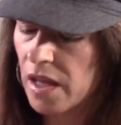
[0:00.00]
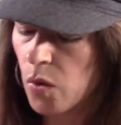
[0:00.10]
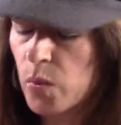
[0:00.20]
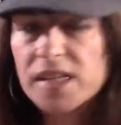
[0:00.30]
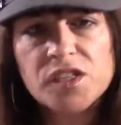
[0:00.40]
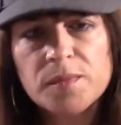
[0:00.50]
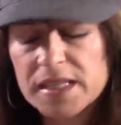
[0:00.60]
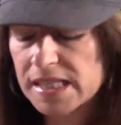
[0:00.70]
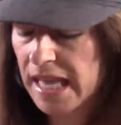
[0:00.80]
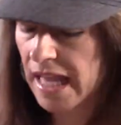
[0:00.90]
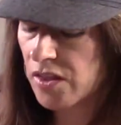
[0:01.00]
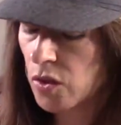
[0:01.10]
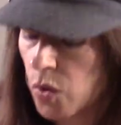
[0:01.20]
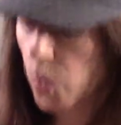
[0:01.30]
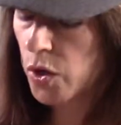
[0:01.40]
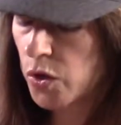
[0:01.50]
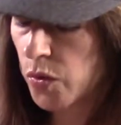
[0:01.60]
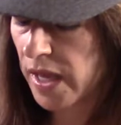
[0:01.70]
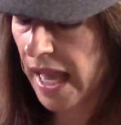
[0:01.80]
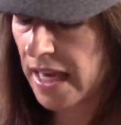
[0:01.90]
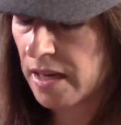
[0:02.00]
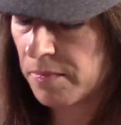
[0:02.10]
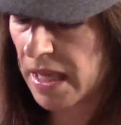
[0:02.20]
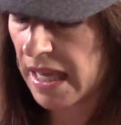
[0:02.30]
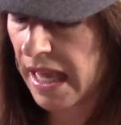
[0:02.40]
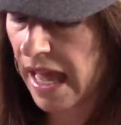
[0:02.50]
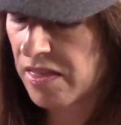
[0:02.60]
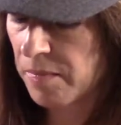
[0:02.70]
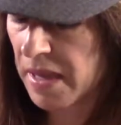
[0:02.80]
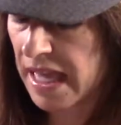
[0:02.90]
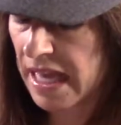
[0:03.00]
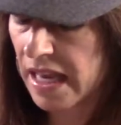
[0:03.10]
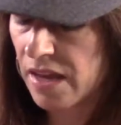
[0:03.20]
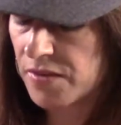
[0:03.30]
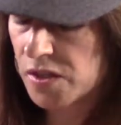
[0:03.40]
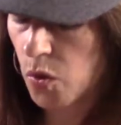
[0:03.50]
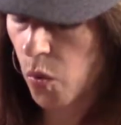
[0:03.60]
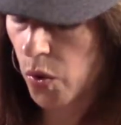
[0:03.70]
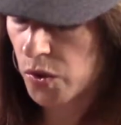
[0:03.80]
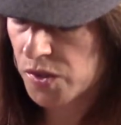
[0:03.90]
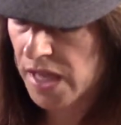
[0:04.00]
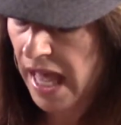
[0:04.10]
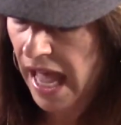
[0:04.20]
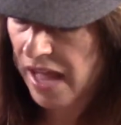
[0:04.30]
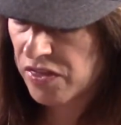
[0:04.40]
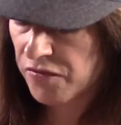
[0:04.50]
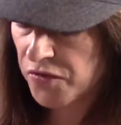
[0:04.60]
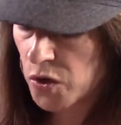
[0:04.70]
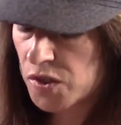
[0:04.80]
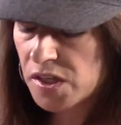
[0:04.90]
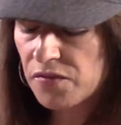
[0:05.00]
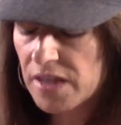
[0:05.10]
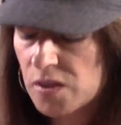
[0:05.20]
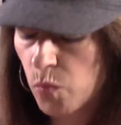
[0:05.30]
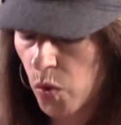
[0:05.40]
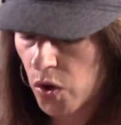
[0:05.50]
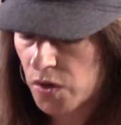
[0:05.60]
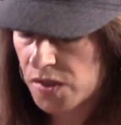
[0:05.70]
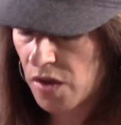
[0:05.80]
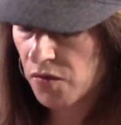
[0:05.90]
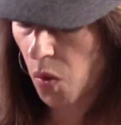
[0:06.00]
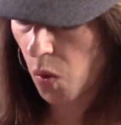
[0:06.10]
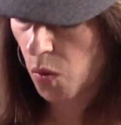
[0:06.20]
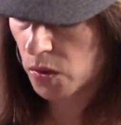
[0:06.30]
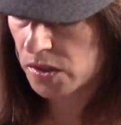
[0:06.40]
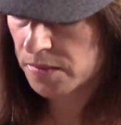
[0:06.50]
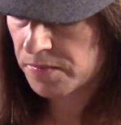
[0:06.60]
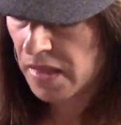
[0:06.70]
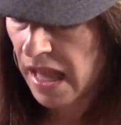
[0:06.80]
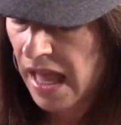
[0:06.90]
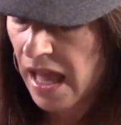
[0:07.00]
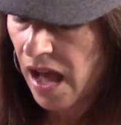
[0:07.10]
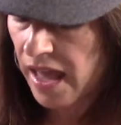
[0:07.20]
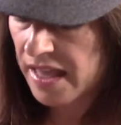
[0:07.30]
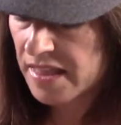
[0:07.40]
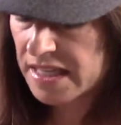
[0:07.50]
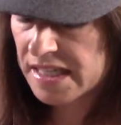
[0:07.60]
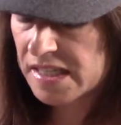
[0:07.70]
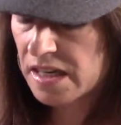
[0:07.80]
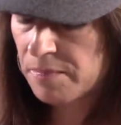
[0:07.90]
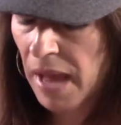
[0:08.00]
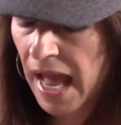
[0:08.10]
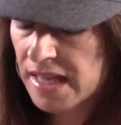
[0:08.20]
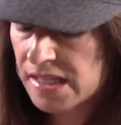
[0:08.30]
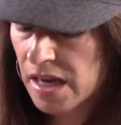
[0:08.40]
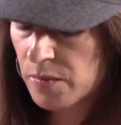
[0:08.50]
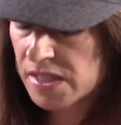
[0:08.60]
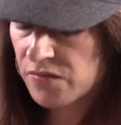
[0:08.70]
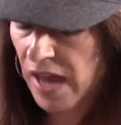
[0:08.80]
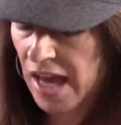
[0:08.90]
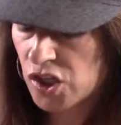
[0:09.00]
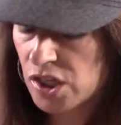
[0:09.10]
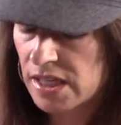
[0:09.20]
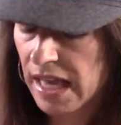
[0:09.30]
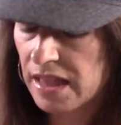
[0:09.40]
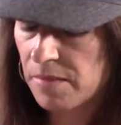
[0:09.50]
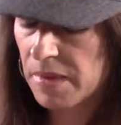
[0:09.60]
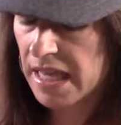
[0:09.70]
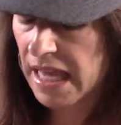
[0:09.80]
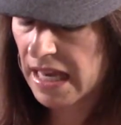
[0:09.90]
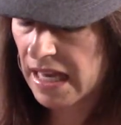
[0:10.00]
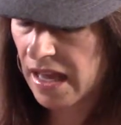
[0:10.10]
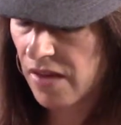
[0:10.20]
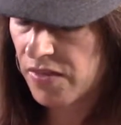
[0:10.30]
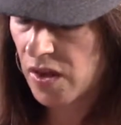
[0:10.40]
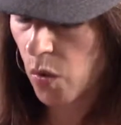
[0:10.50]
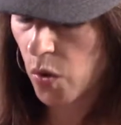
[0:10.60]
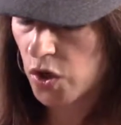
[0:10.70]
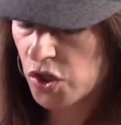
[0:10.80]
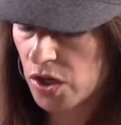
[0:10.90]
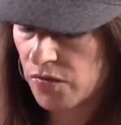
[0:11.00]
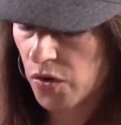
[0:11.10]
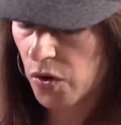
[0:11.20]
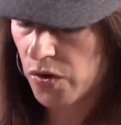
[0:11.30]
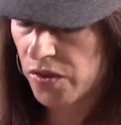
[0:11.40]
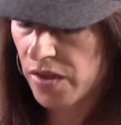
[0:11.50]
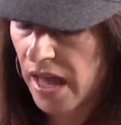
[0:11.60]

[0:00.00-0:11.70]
wisdom is saying, "The Lord created me at the beginning of his course, at the first of his works of old. In the distant past I was fashioned, at the beginning of the origin of earth.